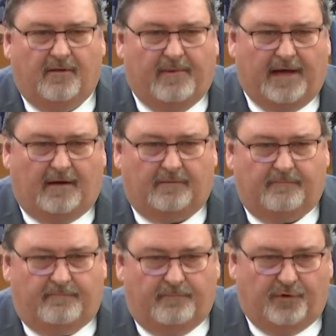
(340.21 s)

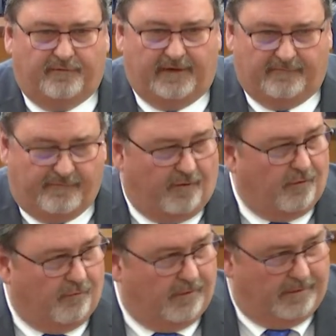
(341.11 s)
about moving
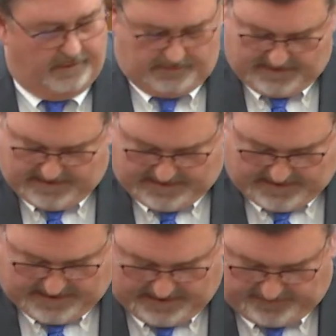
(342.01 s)
forward.
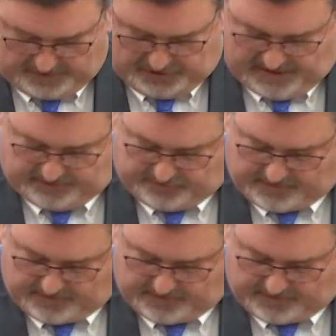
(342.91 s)
And the chancellor